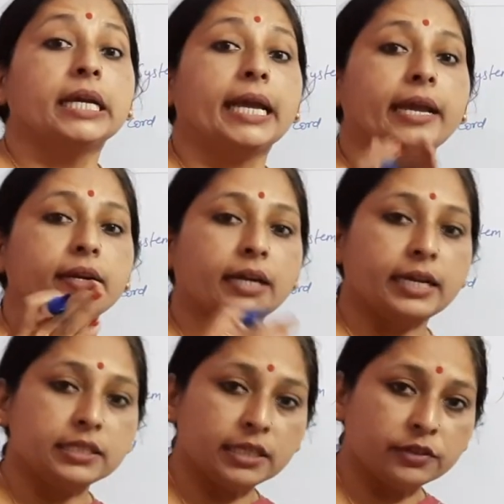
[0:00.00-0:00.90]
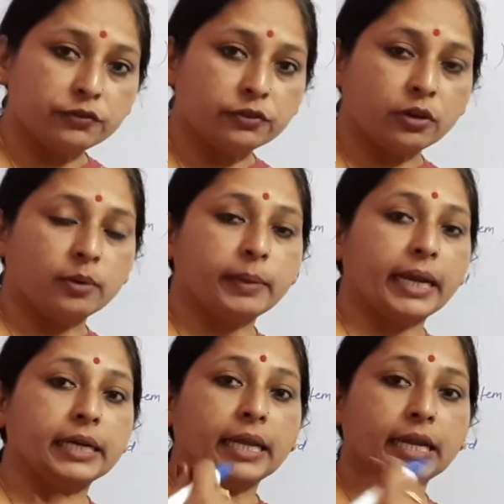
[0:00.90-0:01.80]
arising from
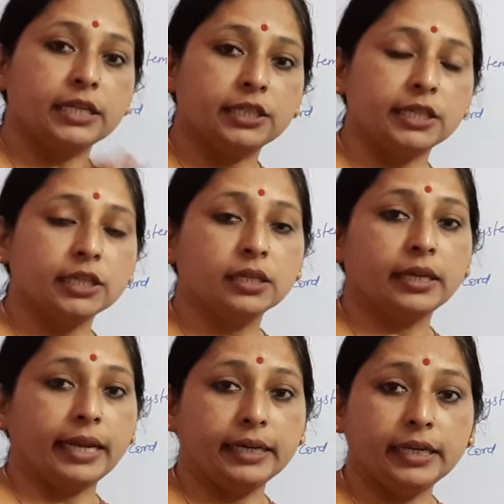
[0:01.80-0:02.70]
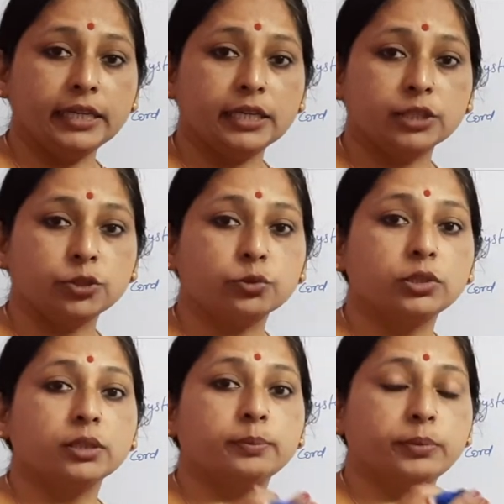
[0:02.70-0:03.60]
and ending into the